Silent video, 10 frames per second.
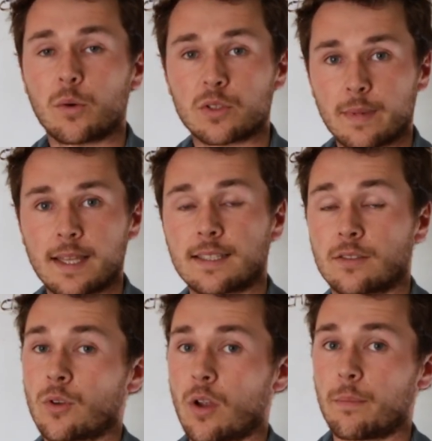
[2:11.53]
which means
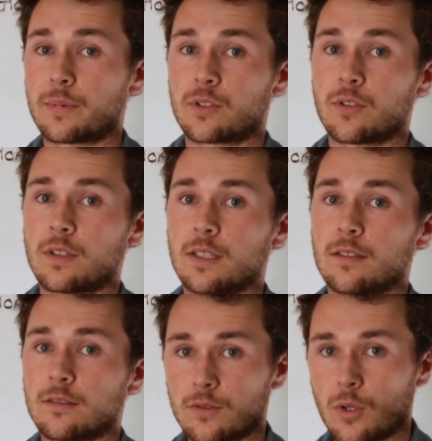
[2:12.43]
there's a good
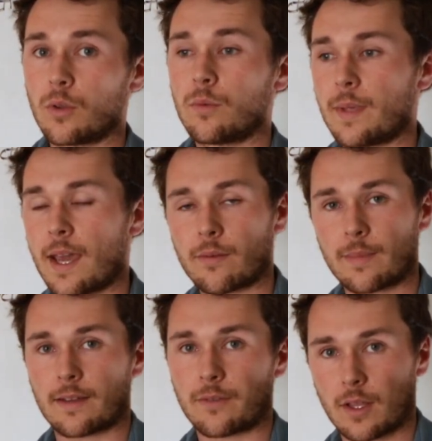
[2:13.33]
opportunity to be able to
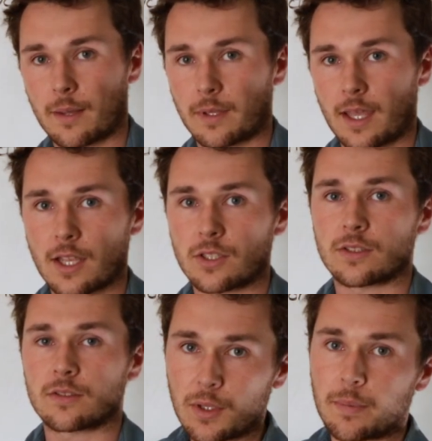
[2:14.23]
make foliar
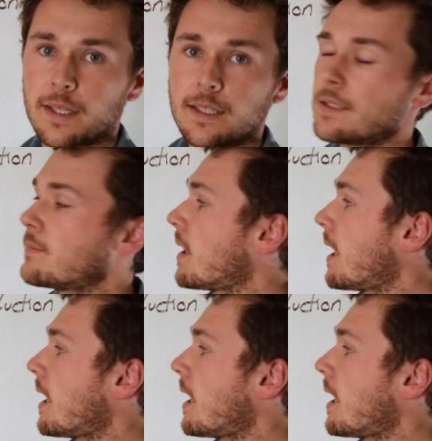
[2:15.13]
applications to your plants